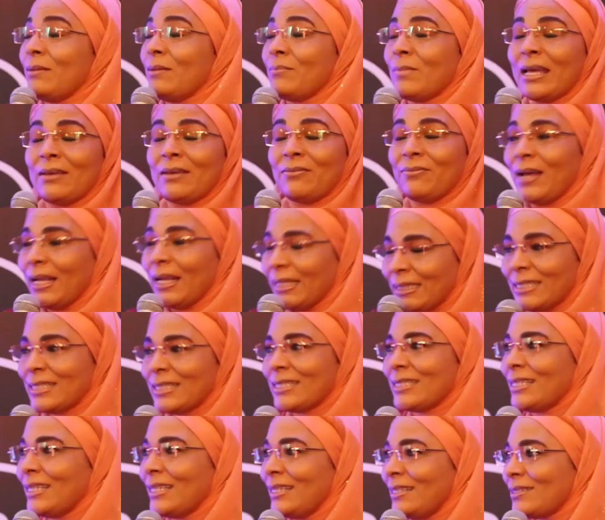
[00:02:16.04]
my
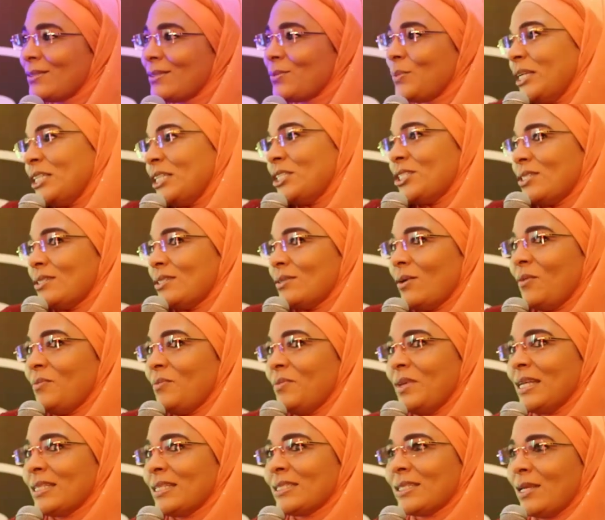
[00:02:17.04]
fantasies, which
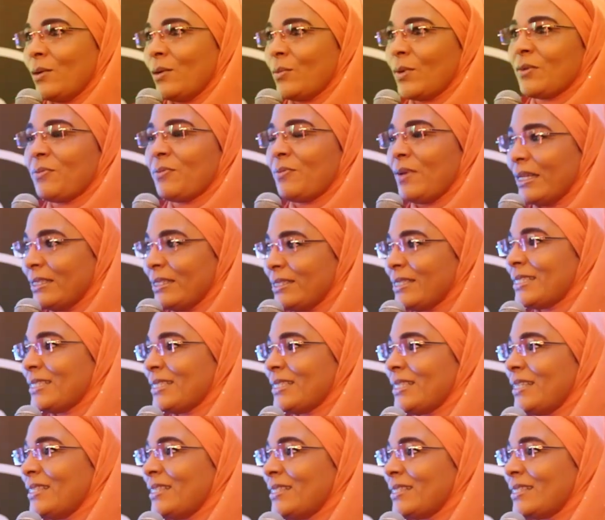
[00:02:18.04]
obviously were
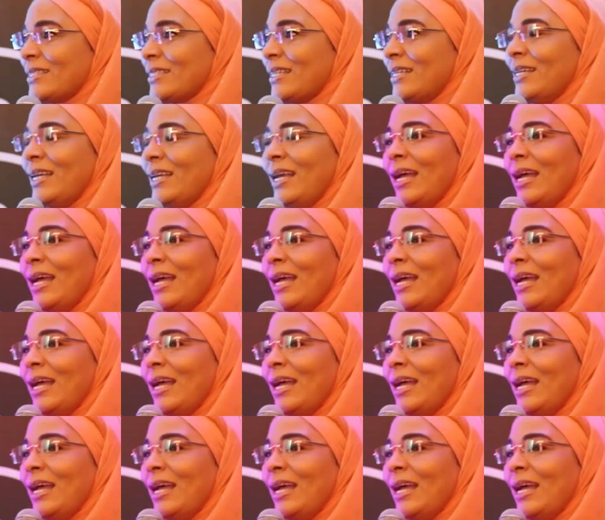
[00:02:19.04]
fantasies.